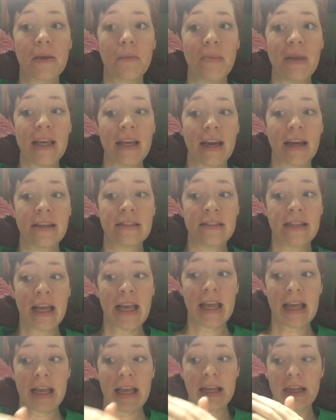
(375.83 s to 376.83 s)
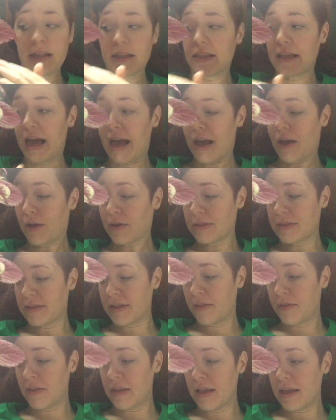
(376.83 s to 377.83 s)
because it
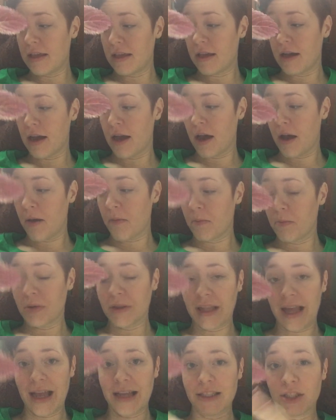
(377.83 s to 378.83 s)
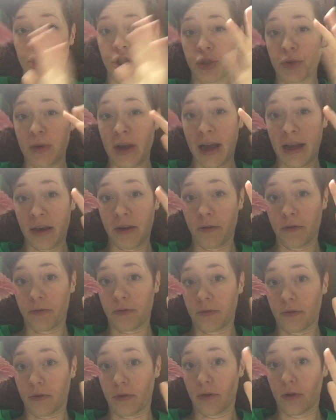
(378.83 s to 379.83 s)
allows the plant to kind
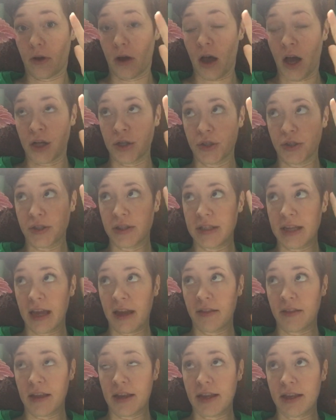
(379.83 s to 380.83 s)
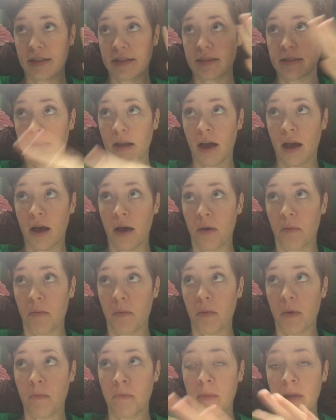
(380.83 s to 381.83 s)
of understand that its
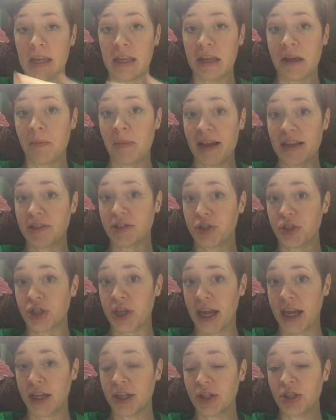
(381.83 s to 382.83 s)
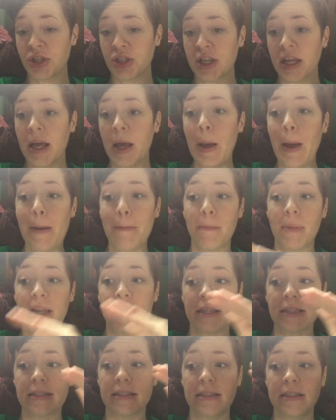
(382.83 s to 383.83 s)
medium has changed,
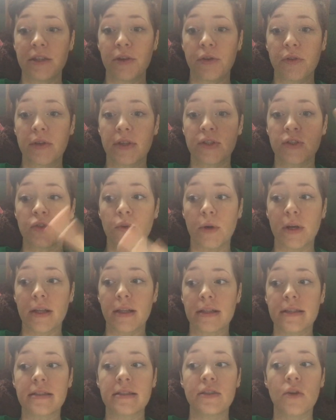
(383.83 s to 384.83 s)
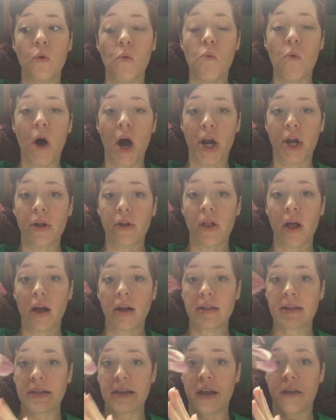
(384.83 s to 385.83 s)
but it's still, the soil is still
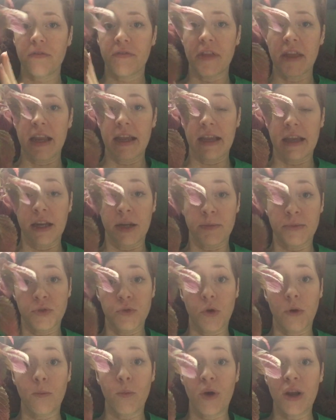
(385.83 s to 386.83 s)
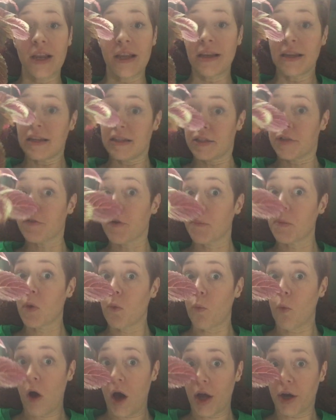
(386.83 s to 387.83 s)
waterlogged enough that it can absorb what it needs from
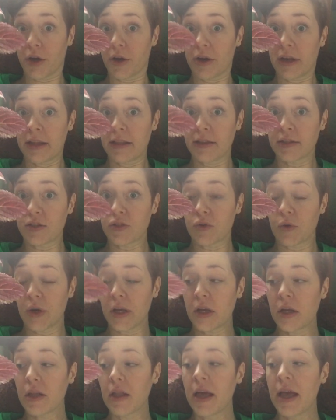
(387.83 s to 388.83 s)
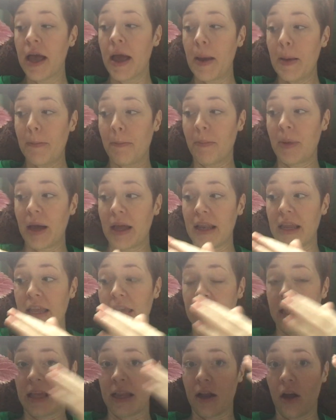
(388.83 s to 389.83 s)
the water in the soil, but
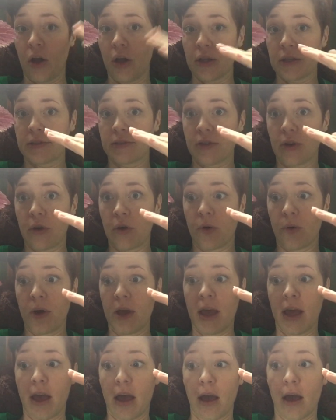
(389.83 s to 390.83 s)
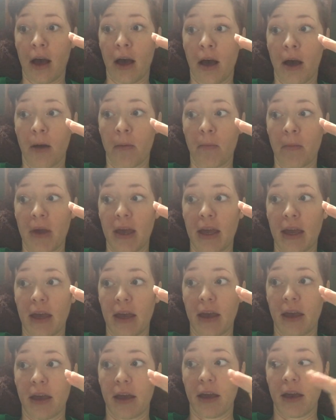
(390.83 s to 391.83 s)
it also
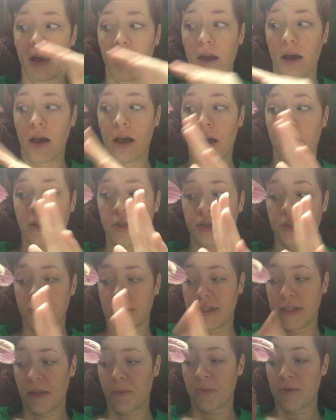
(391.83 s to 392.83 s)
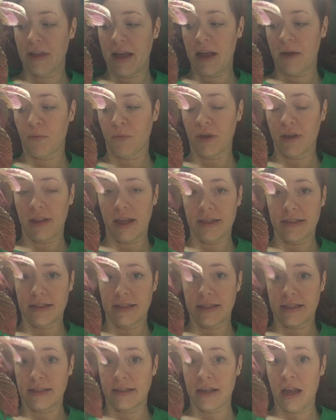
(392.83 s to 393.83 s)
the plant
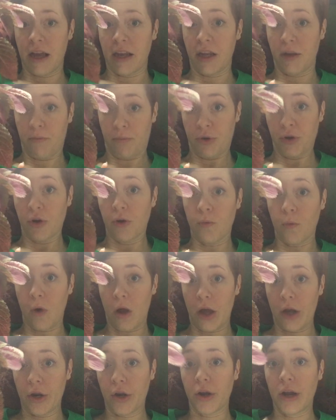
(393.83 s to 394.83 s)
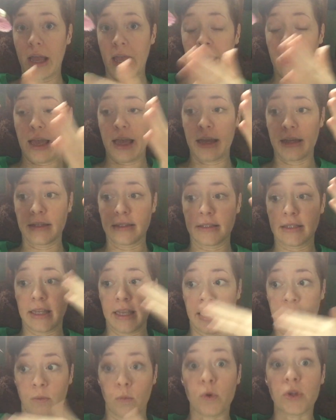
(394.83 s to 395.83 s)
realizes it's not in pure water, and
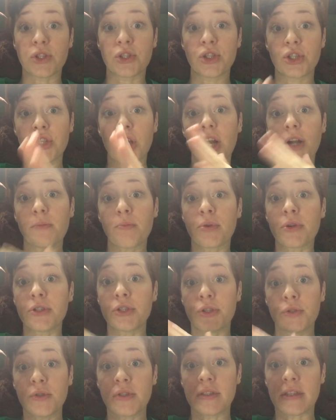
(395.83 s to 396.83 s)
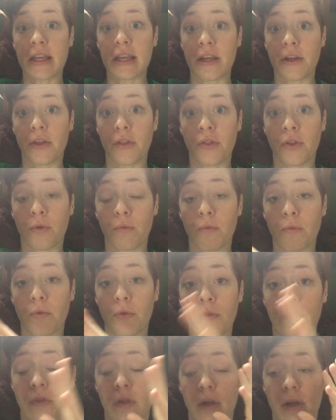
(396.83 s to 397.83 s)
it will start producing
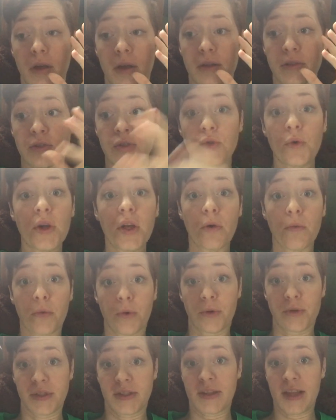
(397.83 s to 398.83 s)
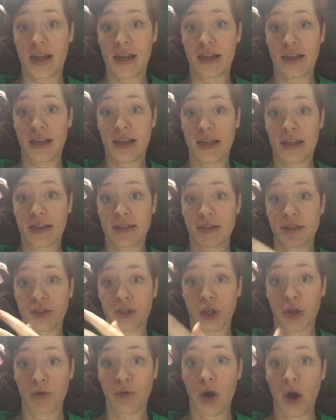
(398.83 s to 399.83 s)
the soil roots that it needs
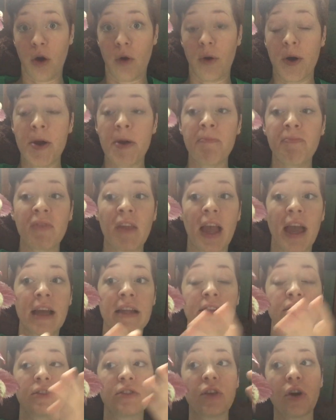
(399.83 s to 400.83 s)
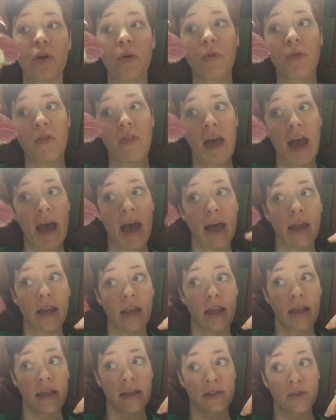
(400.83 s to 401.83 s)
to grow. And so that
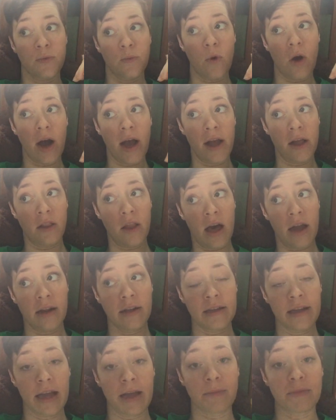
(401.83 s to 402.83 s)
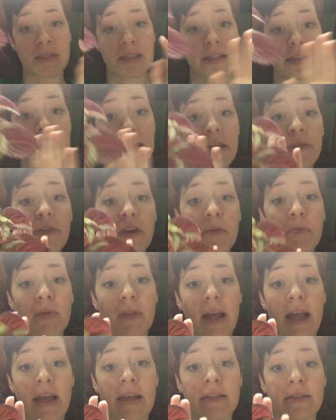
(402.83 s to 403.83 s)
is why a lot of times leafy
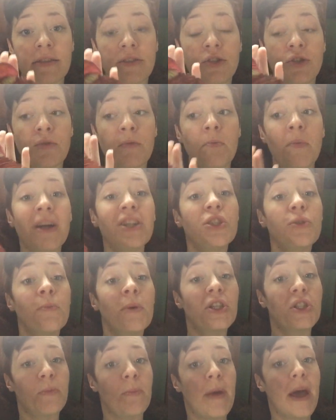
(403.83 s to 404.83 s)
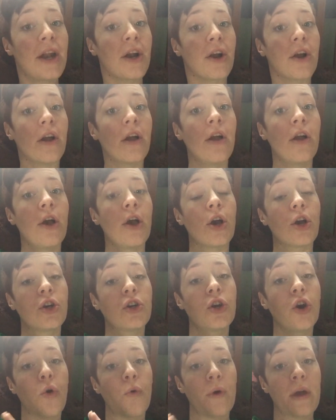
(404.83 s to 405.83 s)
plants do much better
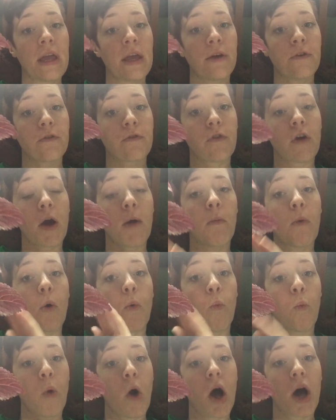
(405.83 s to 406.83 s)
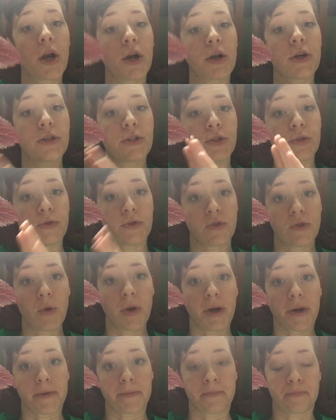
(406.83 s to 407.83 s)
going from water to
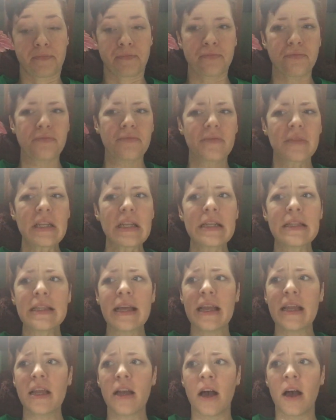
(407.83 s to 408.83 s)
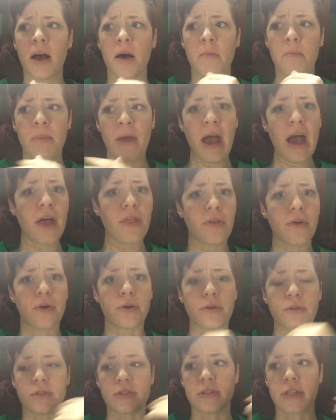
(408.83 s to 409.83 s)
soil, like
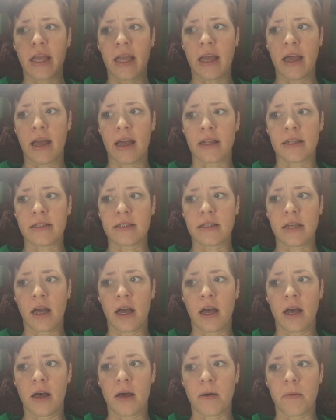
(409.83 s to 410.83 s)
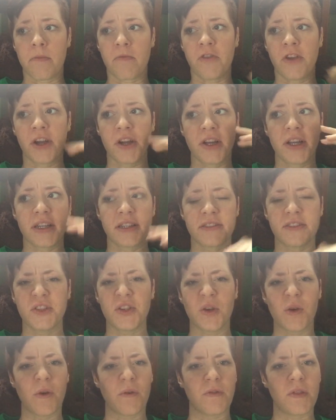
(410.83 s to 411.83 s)
pathos and various,
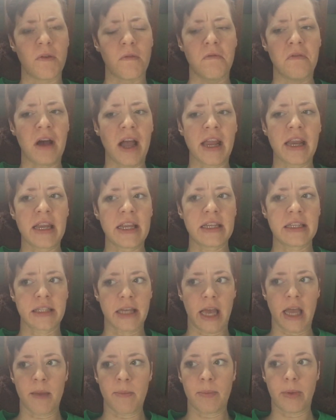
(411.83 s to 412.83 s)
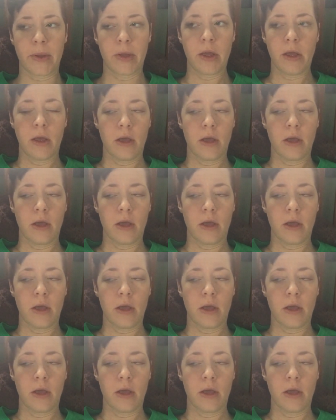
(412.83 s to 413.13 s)
of the viney type